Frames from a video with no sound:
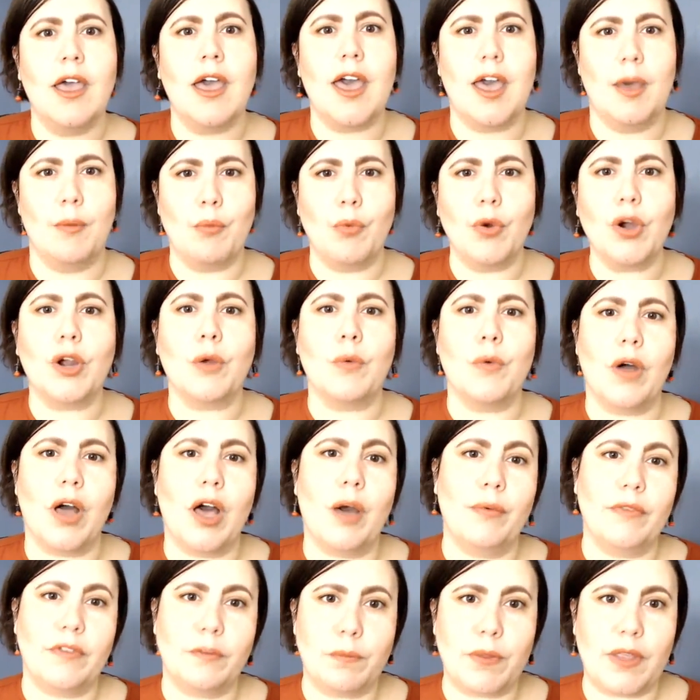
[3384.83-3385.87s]
Right. Work will
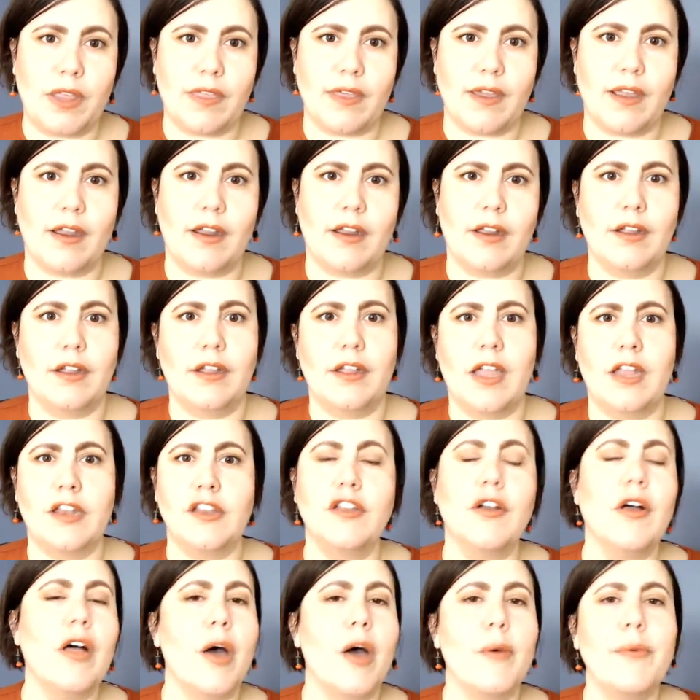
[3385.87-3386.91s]
always be there,
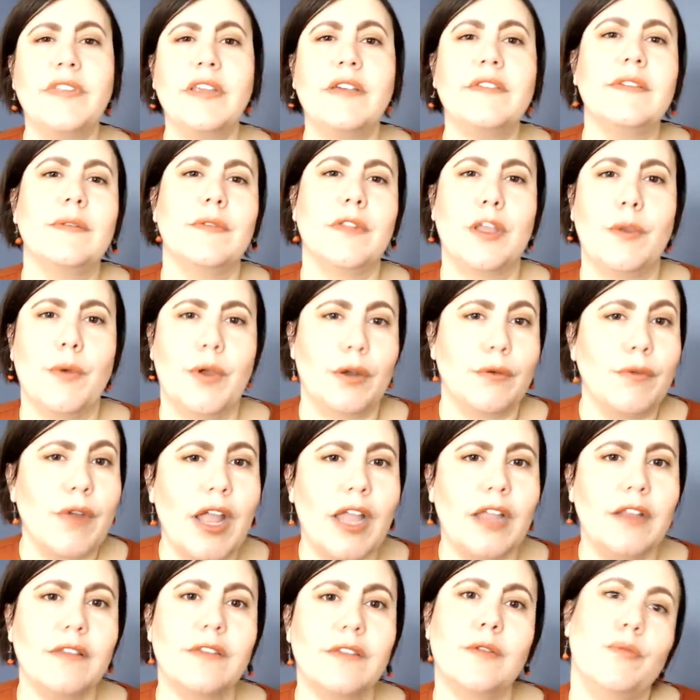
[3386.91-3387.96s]
and you'll always have something you want to
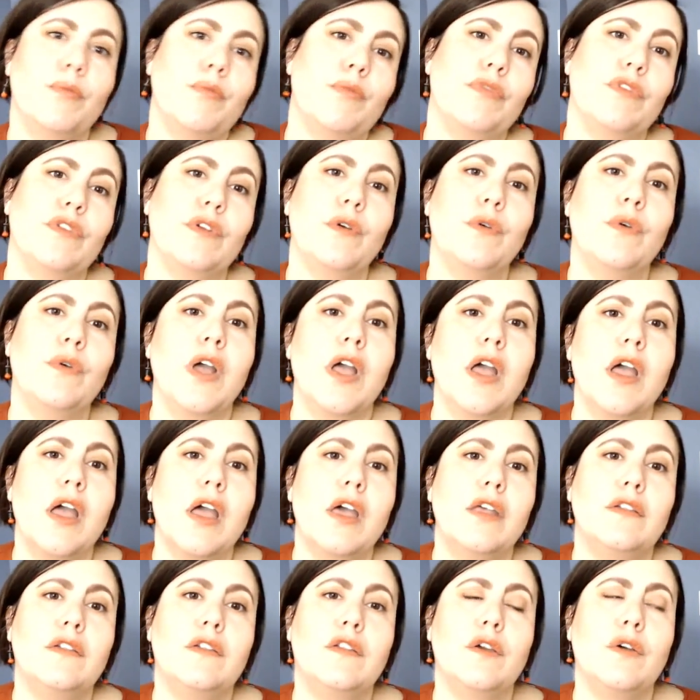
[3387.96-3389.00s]
write.
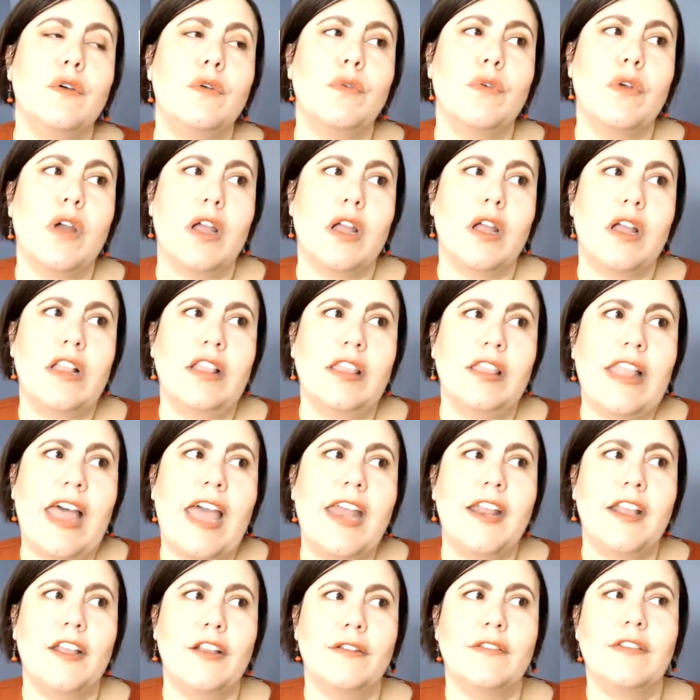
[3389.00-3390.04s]
So
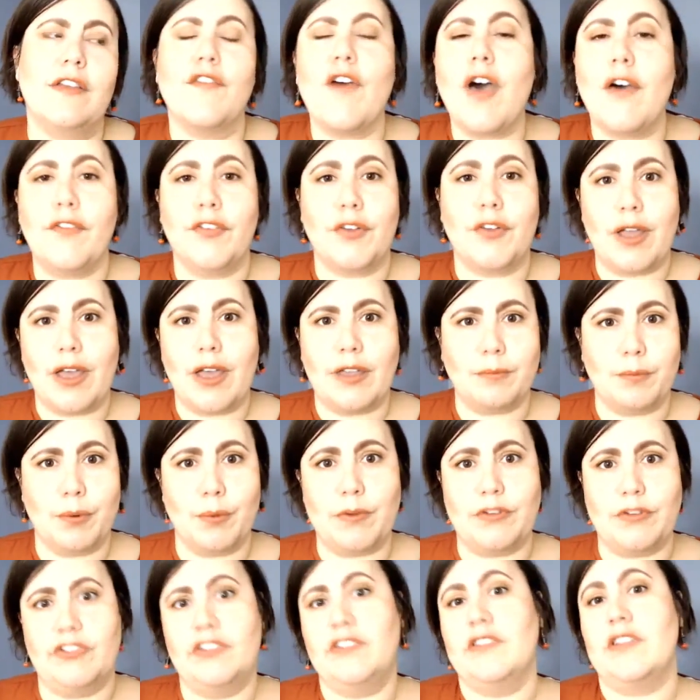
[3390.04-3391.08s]
letting yourself also have
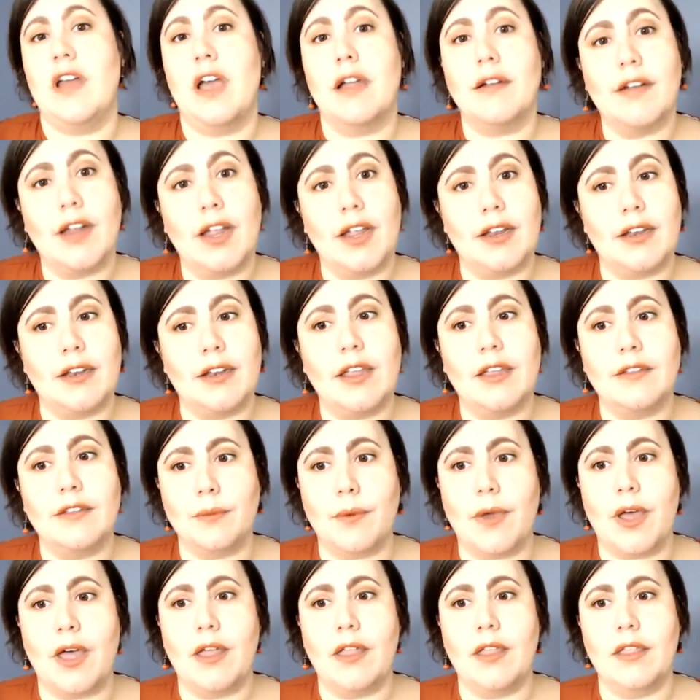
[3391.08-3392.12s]
permission to not write as
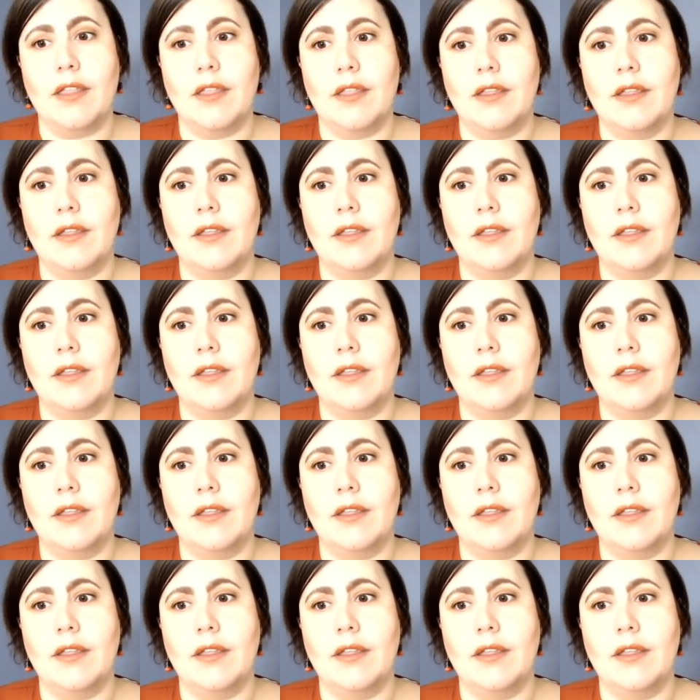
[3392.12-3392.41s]
well.